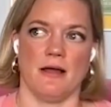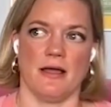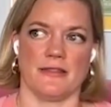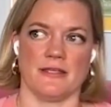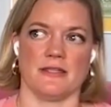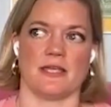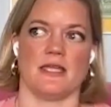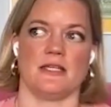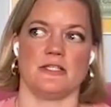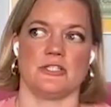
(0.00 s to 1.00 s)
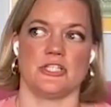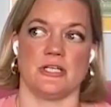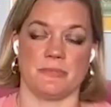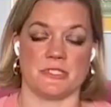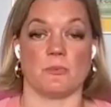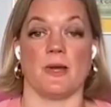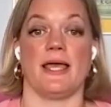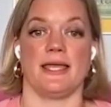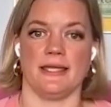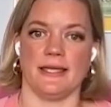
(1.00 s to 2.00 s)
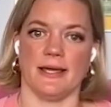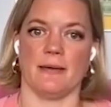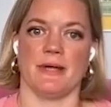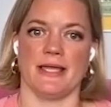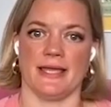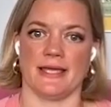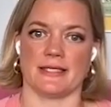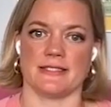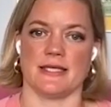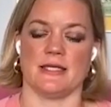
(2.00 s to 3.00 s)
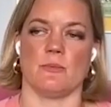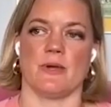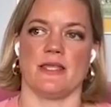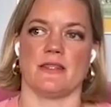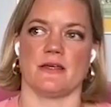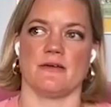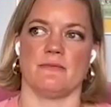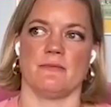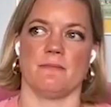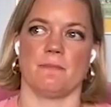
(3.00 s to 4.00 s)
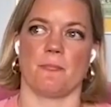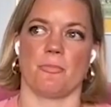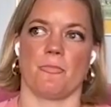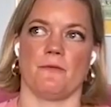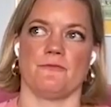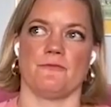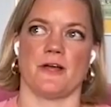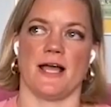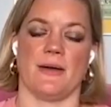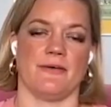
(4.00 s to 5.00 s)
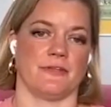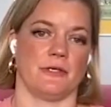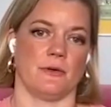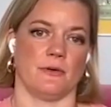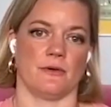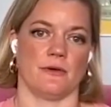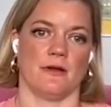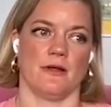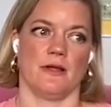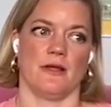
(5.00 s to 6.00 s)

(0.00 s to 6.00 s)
I think they chipped away at my ex in a way that for however long